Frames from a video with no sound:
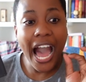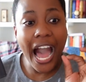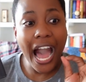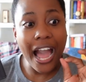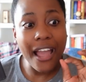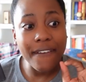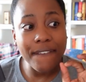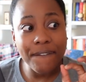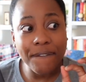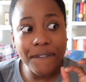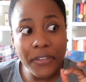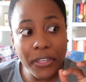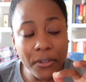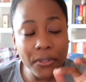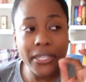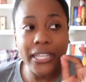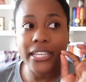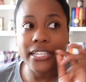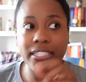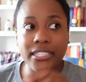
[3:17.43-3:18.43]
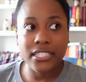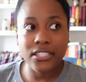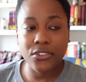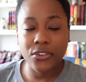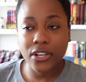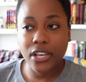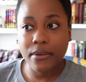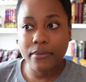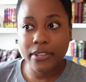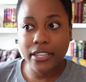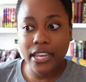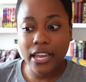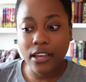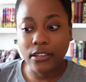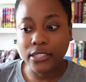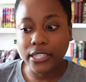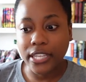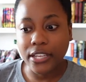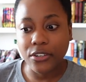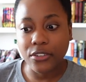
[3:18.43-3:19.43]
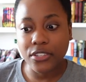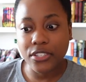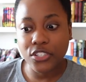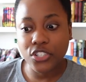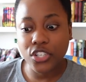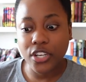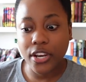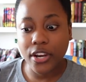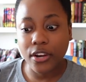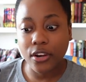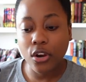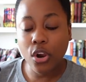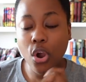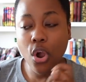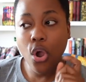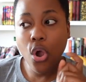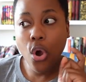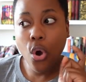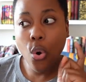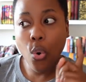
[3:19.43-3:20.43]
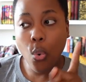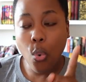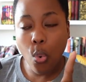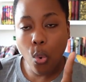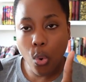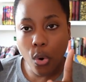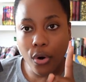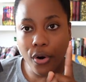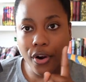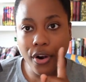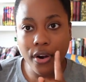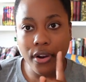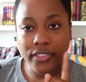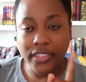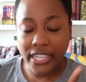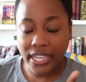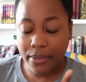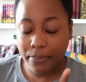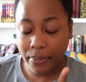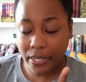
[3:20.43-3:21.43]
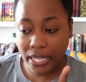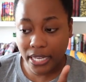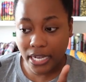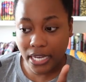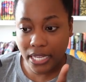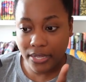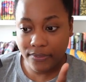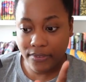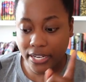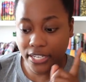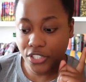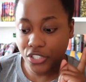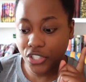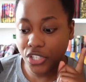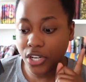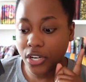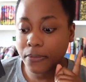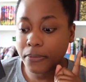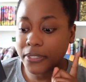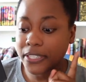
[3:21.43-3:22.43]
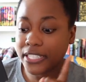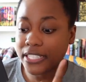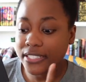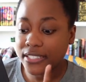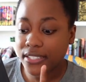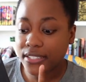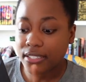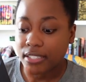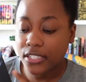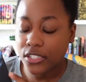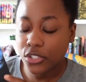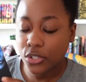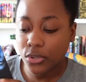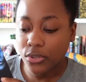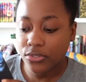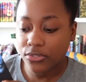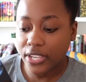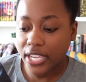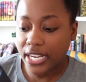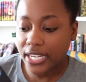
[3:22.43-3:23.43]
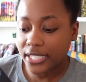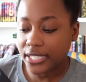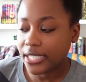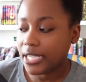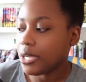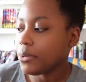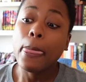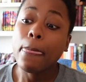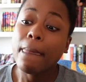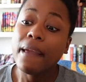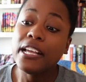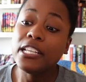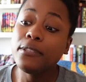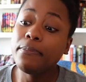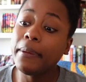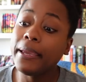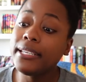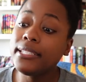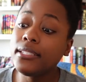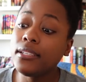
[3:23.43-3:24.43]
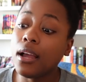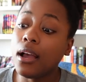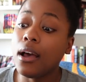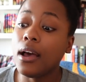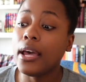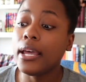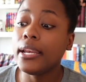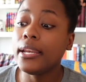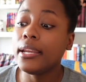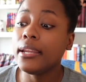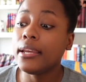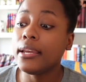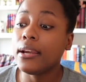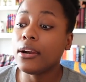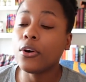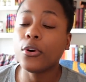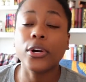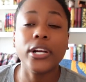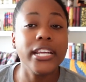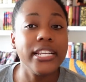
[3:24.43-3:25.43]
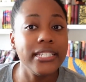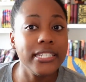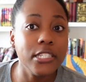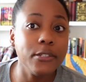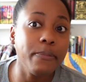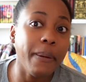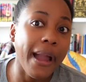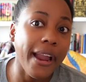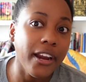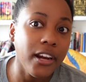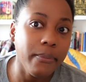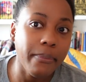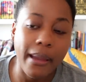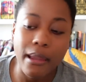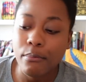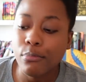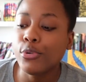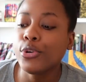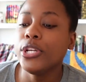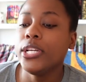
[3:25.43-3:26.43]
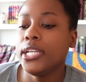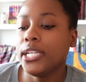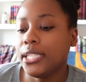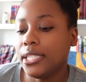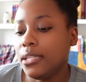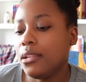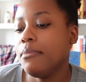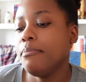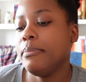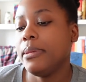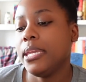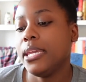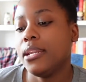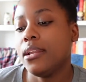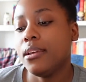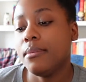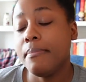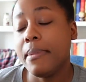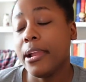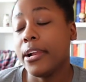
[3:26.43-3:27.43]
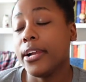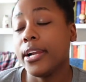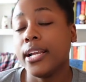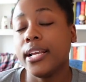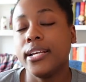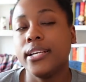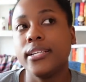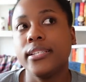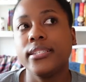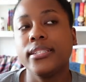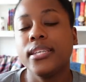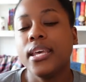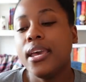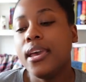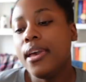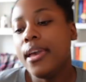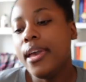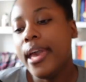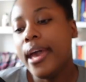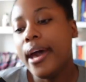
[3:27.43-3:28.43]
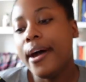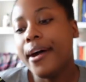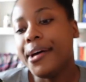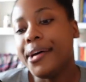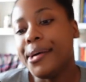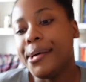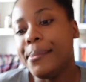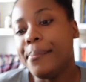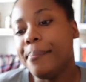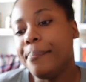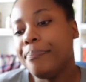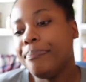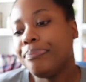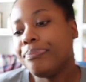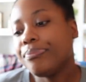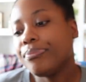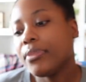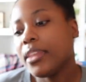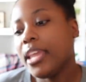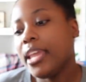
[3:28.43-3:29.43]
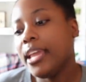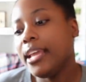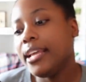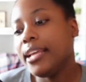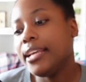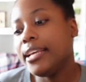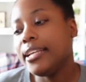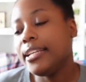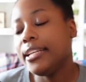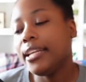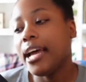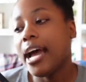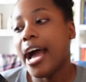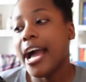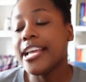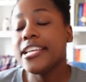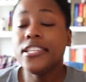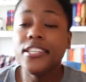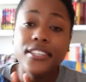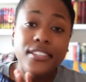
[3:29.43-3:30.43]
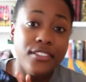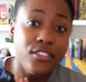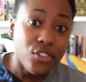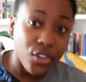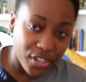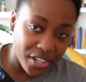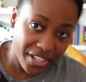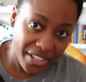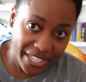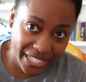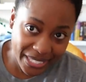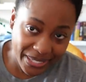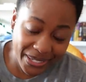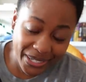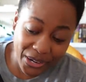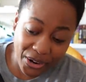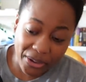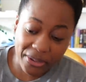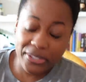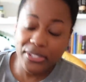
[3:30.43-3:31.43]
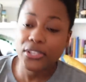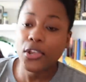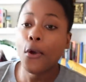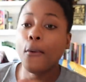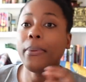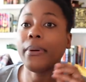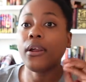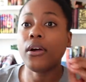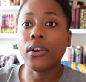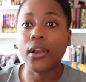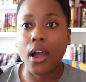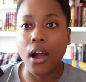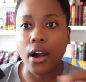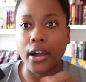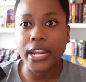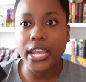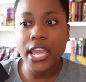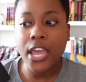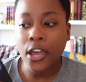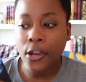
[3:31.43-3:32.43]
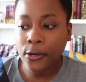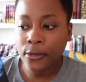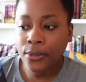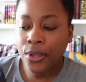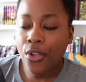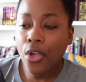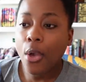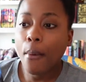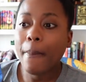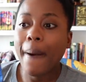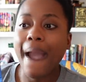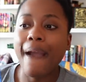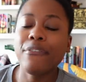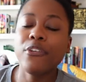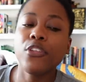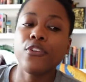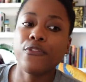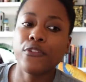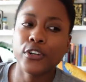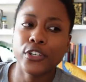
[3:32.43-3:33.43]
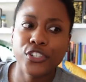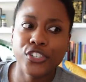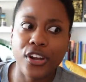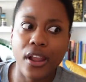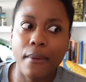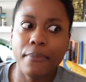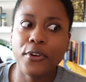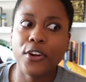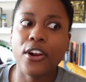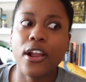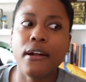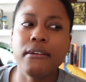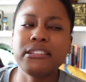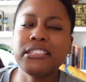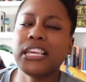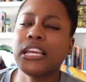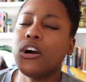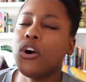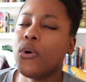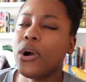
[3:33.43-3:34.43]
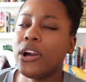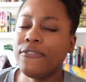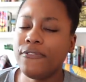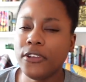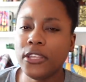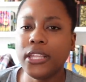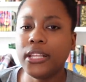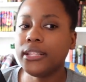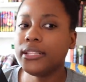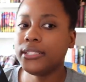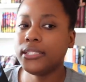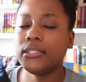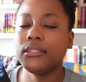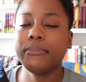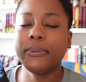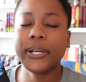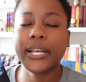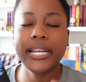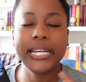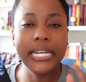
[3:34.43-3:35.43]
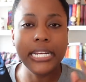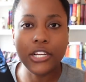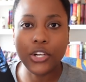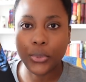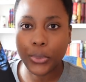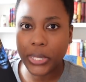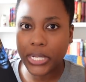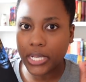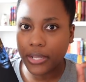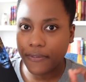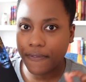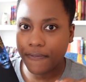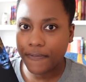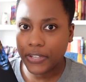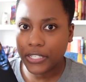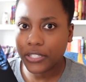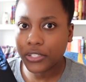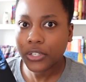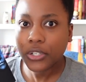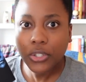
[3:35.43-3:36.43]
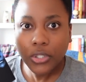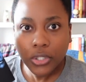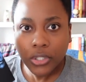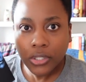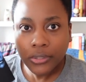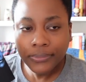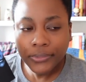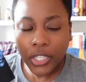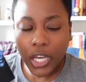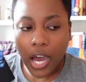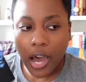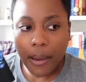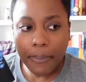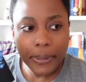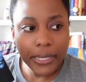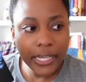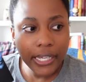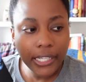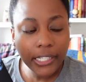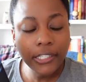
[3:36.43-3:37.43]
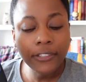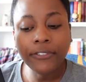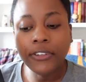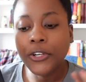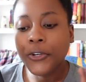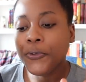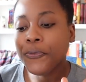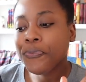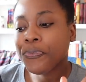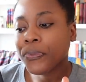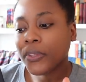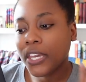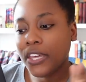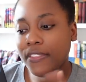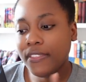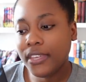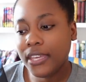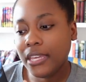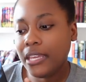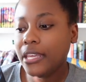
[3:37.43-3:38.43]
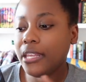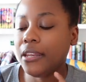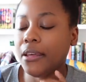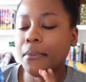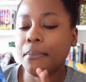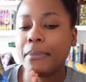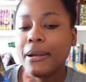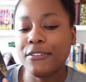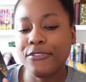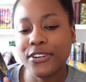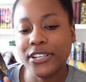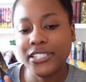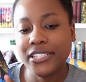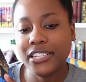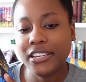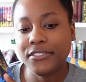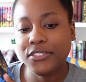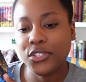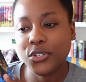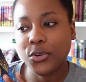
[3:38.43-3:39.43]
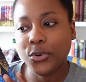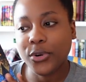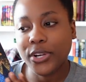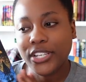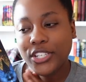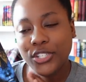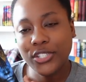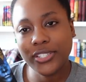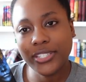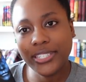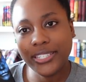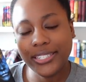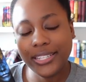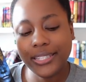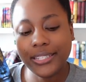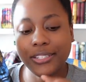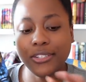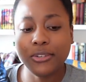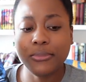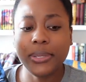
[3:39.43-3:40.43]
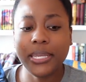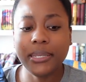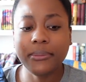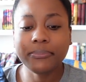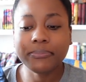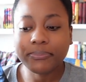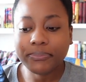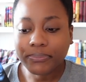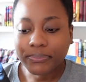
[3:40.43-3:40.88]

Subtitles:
I feel like it's either coming out later this year or the beginning of next year, but this is an adult fantasy. It's based on or inspired by pre-Columbian Americas. And I started this one also, but on audio. But after the first chapter, I was like, oh, I feel like this is a book I need to read the physical copy of. And then my friend Steph so graciously sent this to me.